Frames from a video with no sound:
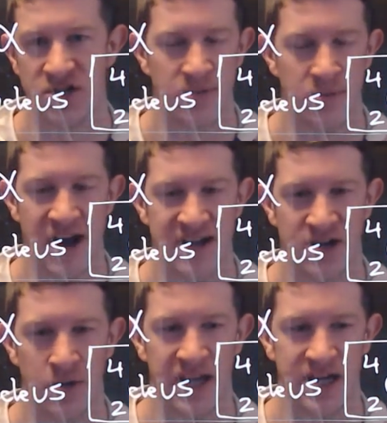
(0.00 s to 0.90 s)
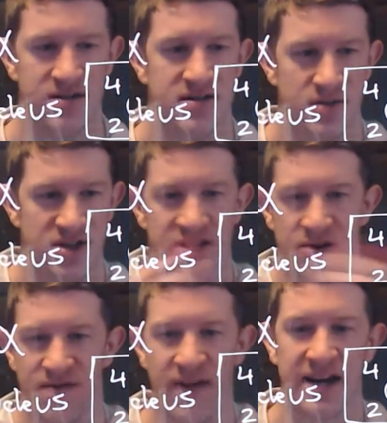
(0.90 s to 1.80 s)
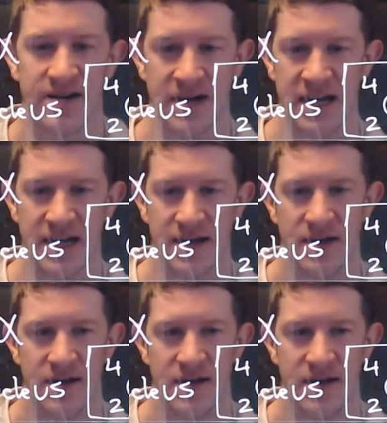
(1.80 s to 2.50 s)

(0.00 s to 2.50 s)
Just remember it has no electrons, which don't factor in here.